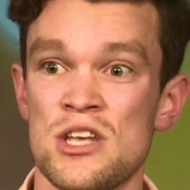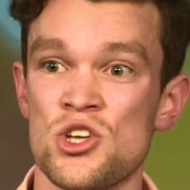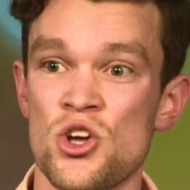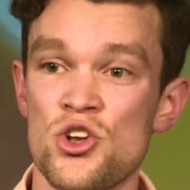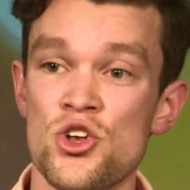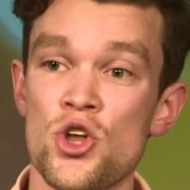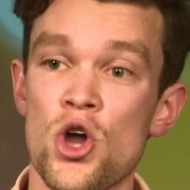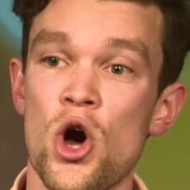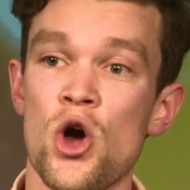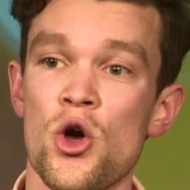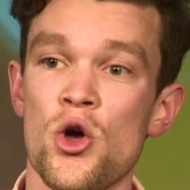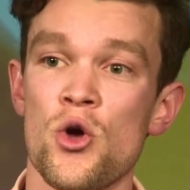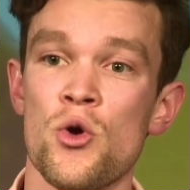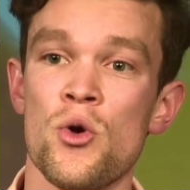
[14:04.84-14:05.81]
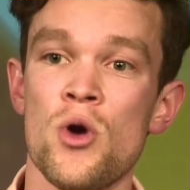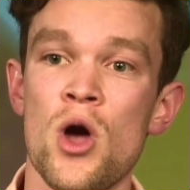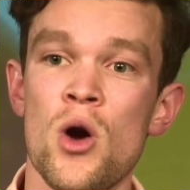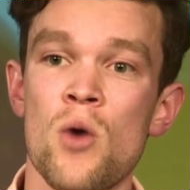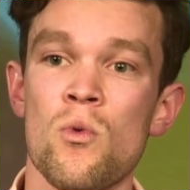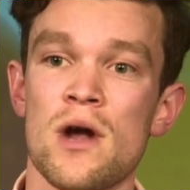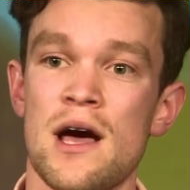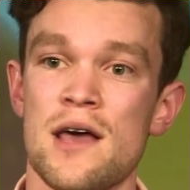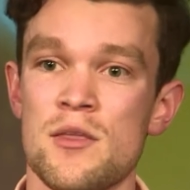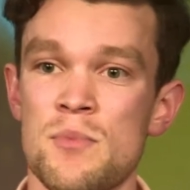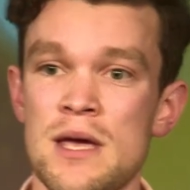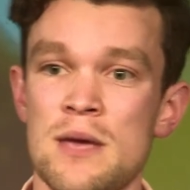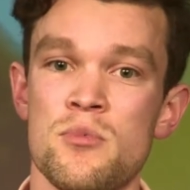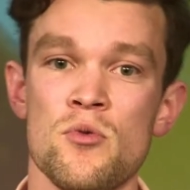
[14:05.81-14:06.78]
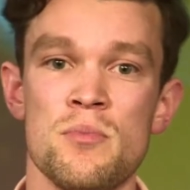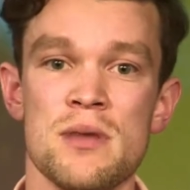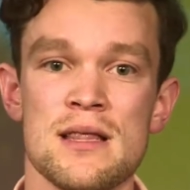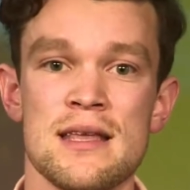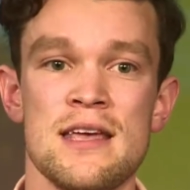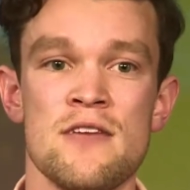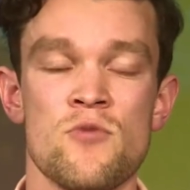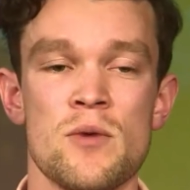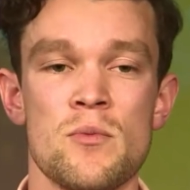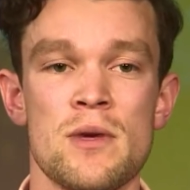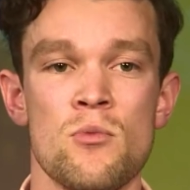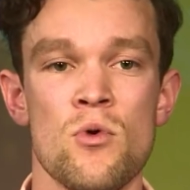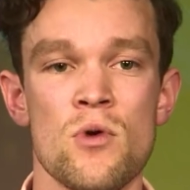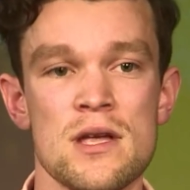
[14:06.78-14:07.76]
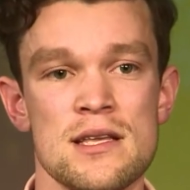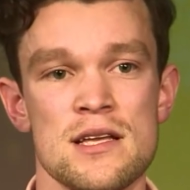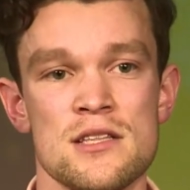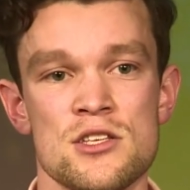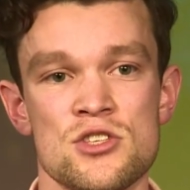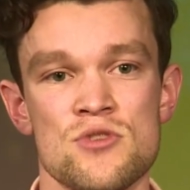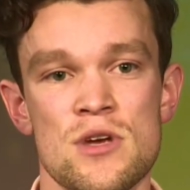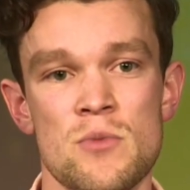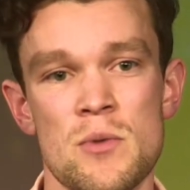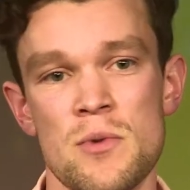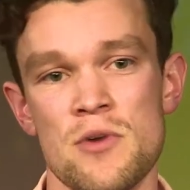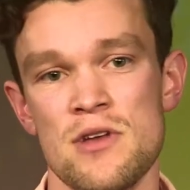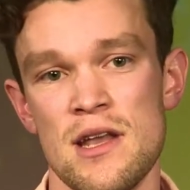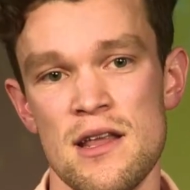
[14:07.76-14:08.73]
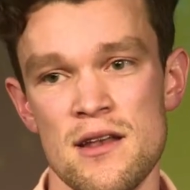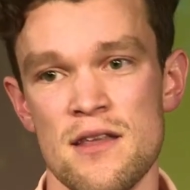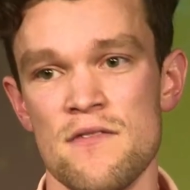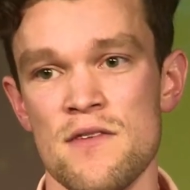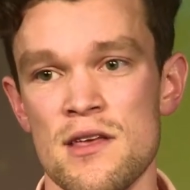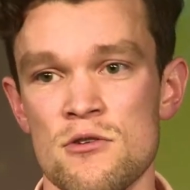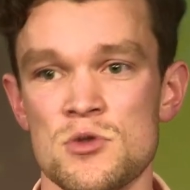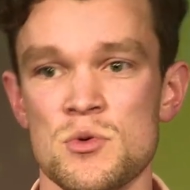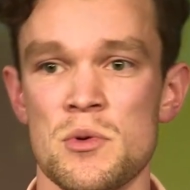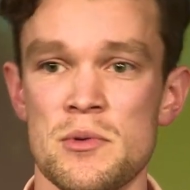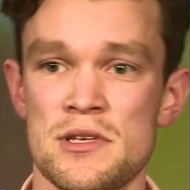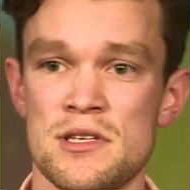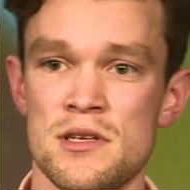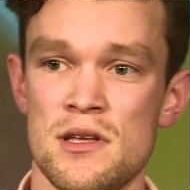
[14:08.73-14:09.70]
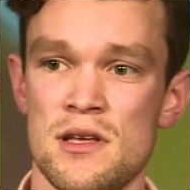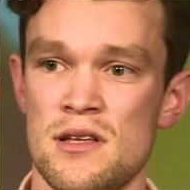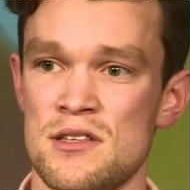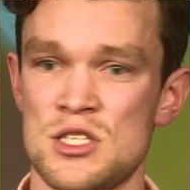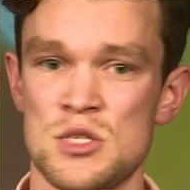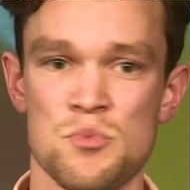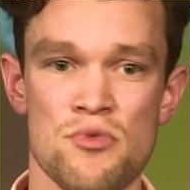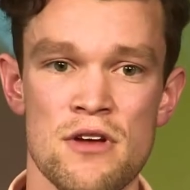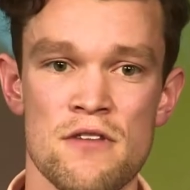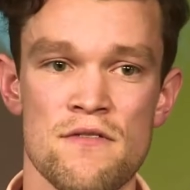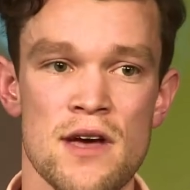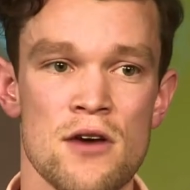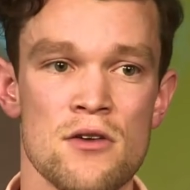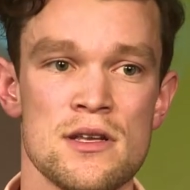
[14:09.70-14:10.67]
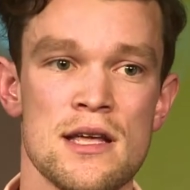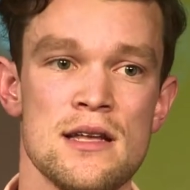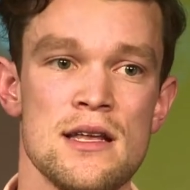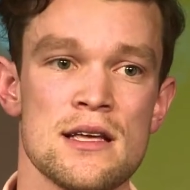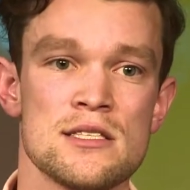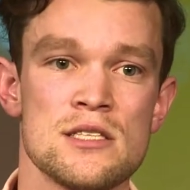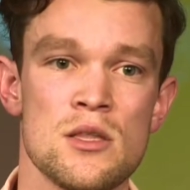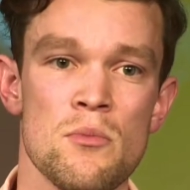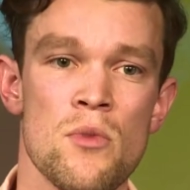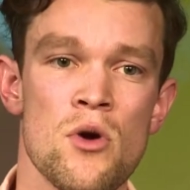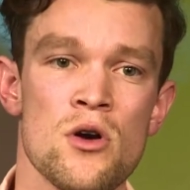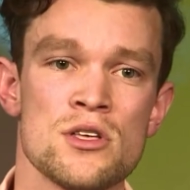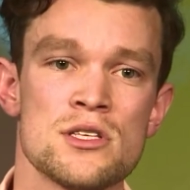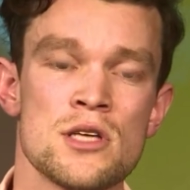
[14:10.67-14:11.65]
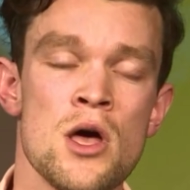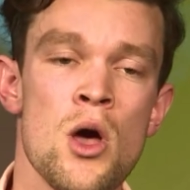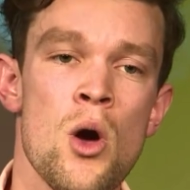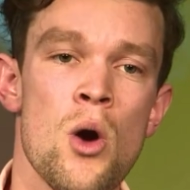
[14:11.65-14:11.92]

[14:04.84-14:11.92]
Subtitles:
we don't know what other people believe. When we're walking down the street, when we're in Endeavour Hills, we're in Springvale down next to the mosque.